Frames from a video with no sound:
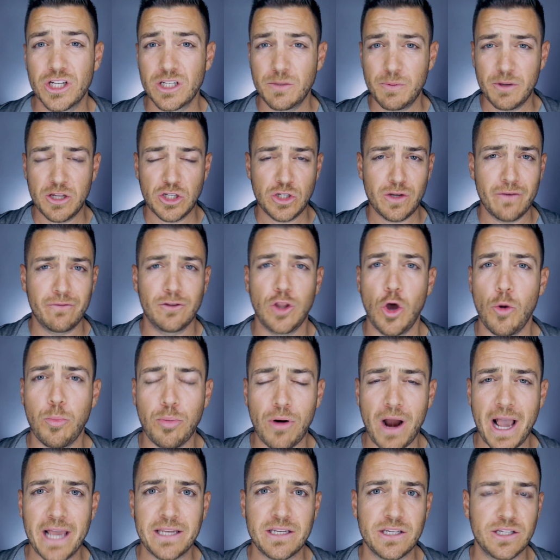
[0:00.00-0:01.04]
Just because you have low
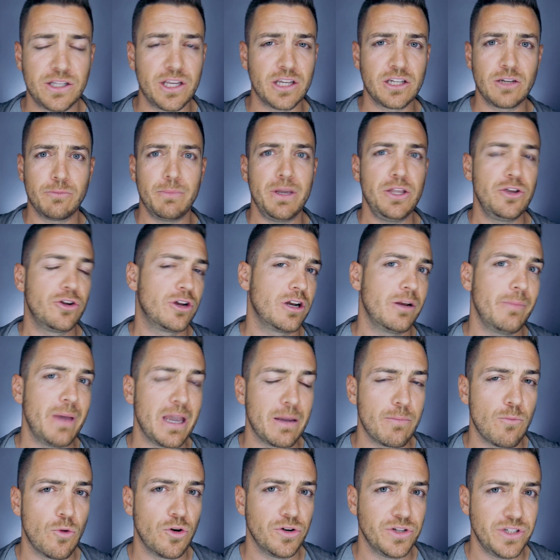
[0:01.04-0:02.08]
prices doesn't mean you're going to
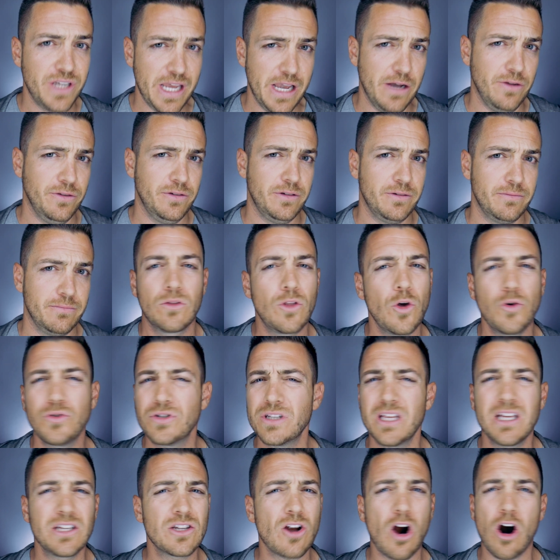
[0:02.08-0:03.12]
make more sales.
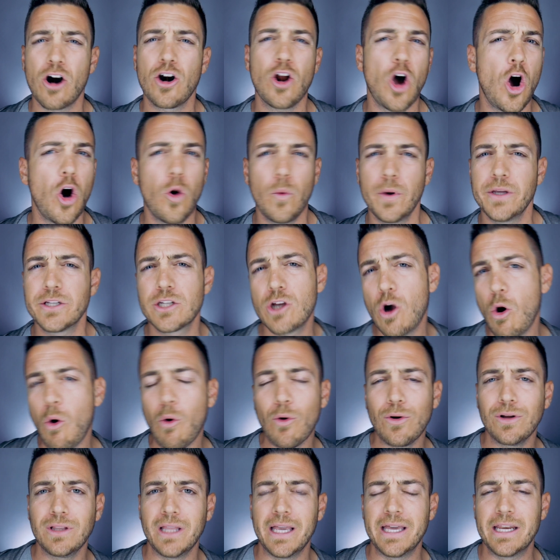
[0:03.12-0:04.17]
Those things aren't always
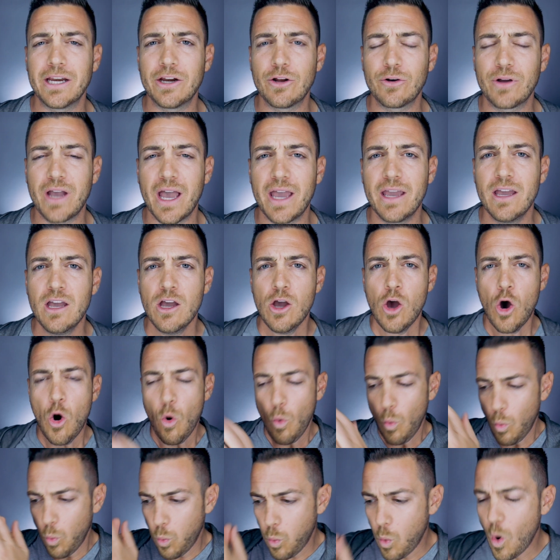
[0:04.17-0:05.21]
correlated, okay?
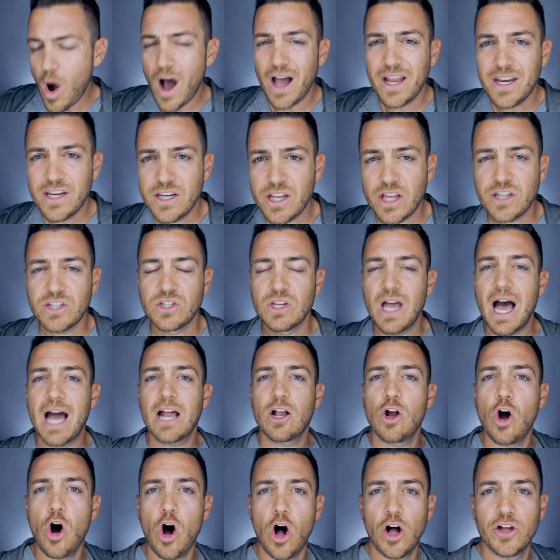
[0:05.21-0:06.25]
One does
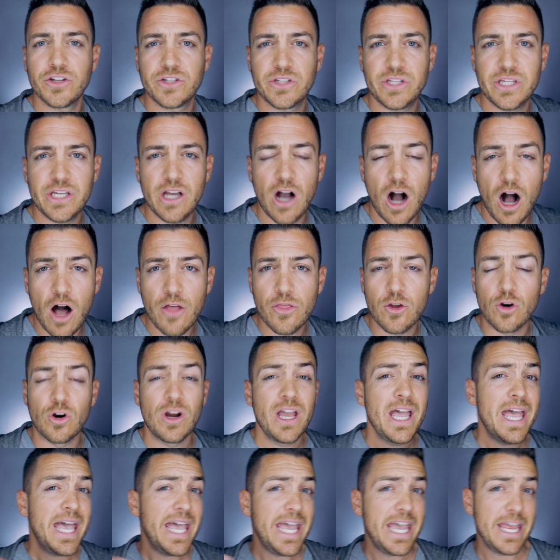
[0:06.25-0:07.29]
not cause the
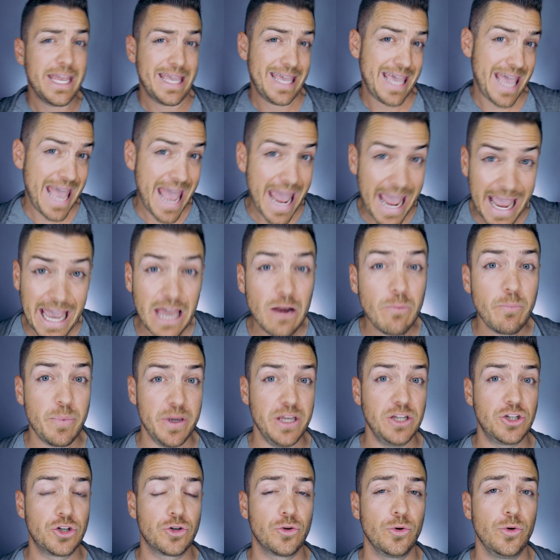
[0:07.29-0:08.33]
other. It can
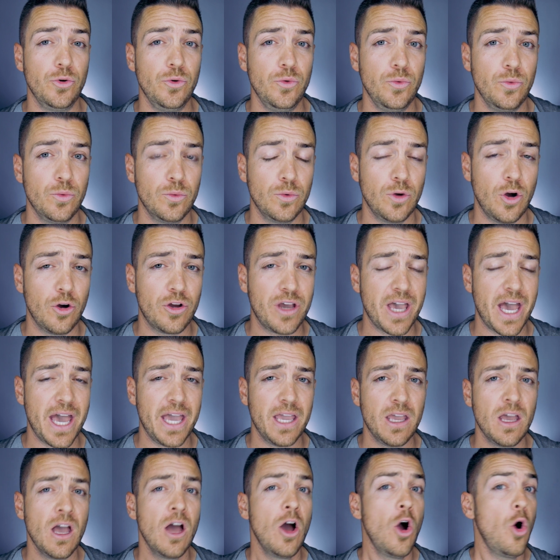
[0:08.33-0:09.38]
be true,
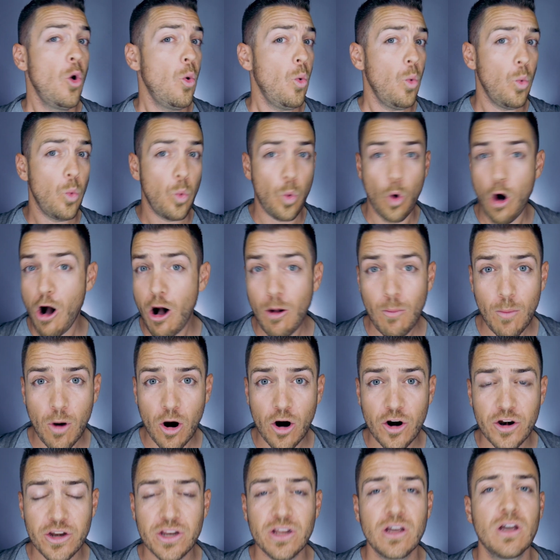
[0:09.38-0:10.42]
okay?
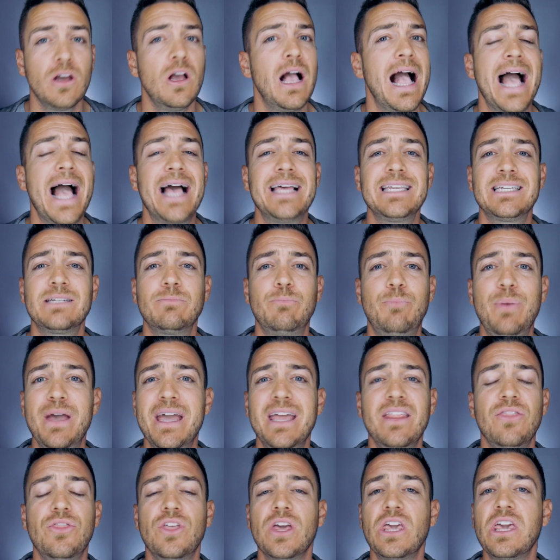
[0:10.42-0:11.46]
Walmart has
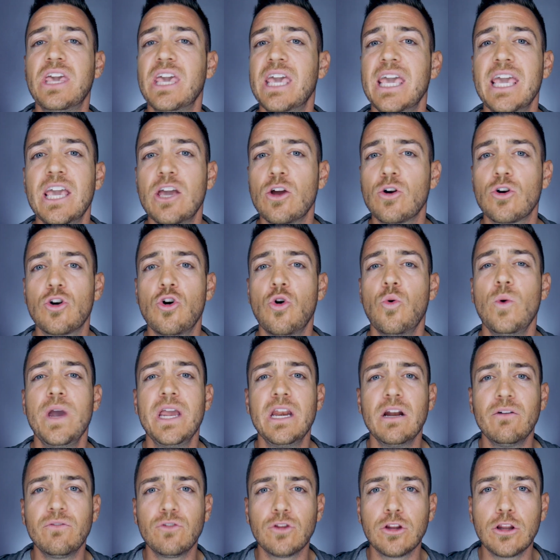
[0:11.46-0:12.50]
been the king or
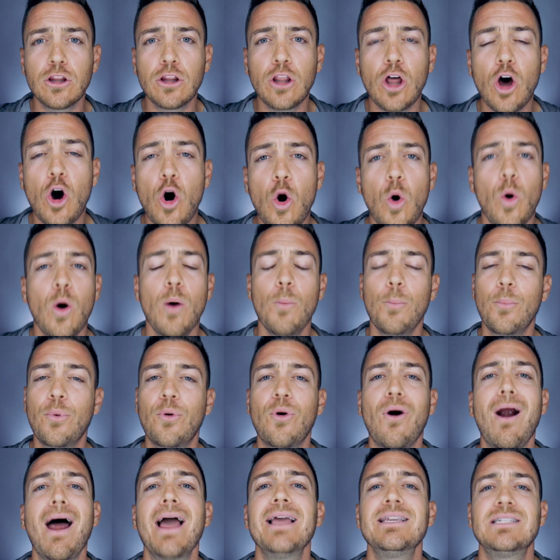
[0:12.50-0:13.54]
queen of low
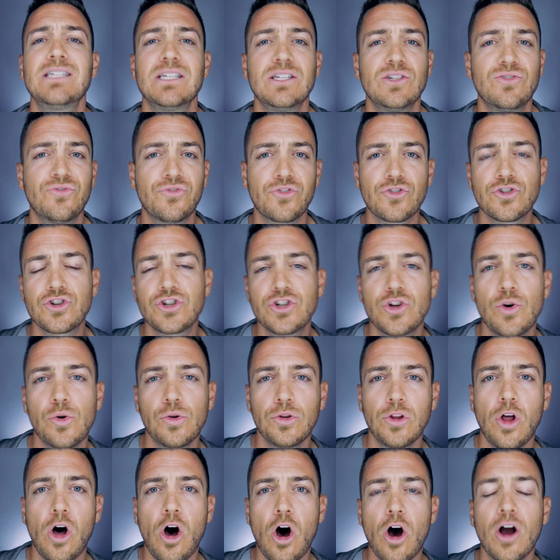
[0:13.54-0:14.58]
prices for
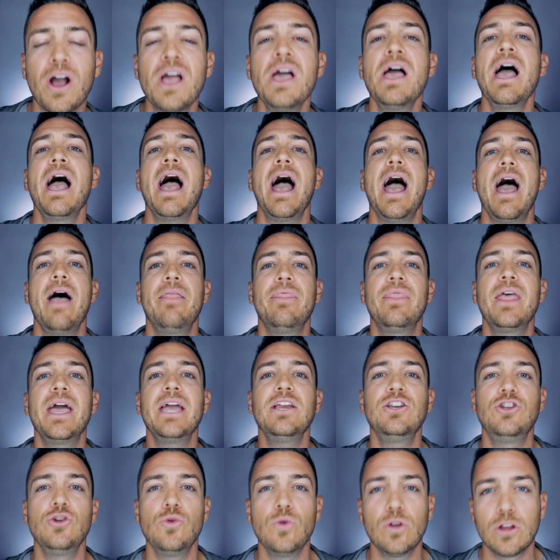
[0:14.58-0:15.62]
so long, and
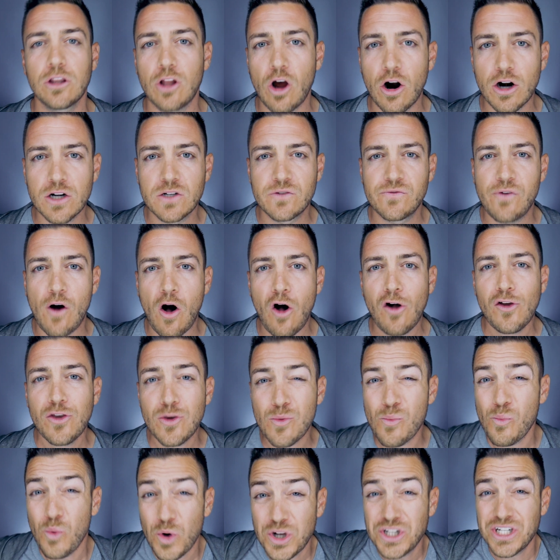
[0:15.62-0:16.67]
they do a large
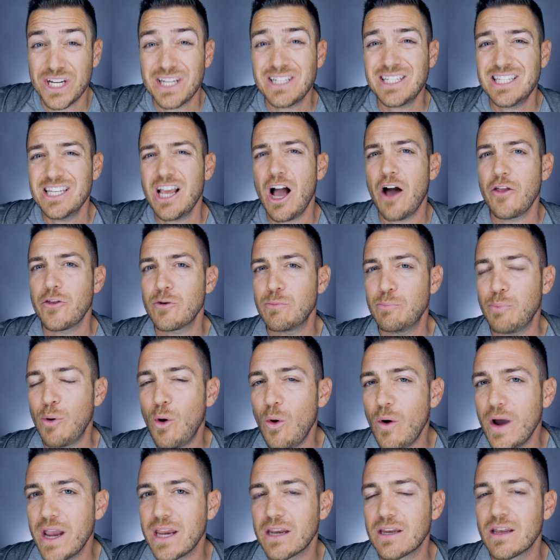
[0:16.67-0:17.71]
volume, which is the other
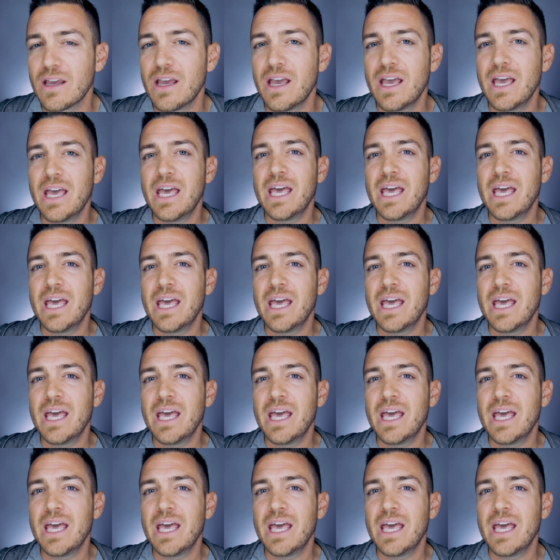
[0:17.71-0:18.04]
point.